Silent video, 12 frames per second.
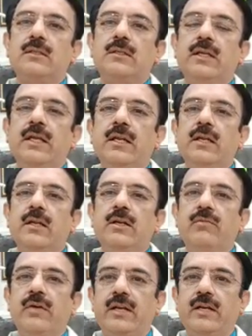in
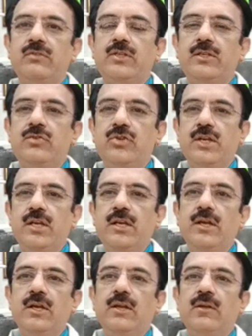refractive surgery,
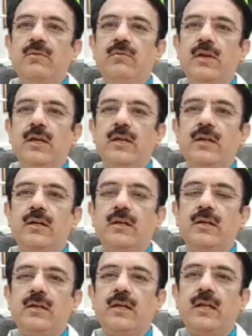where
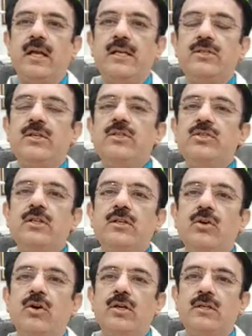an eye surgeon
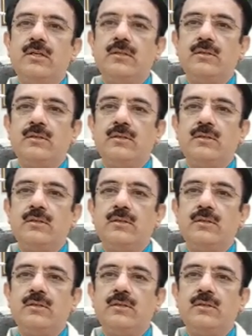Dr.